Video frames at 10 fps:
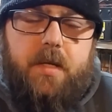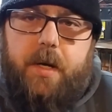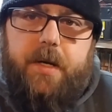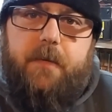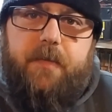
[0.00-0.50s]

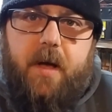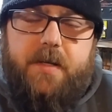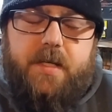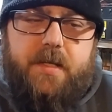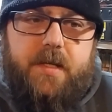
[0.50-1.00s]
your
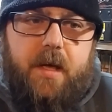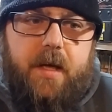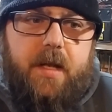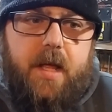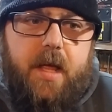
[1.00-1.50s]
faucets
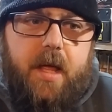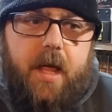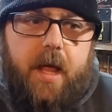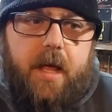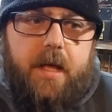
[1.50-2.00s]
on
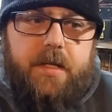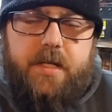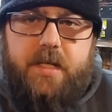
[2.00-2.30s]
and